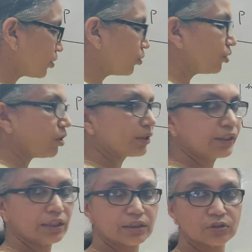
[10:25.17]
this could
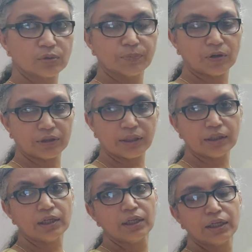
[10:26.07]
not get into
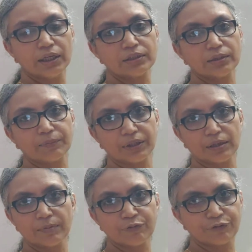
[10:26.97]
bonding, it
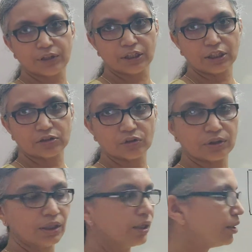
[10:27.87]
became a free electron.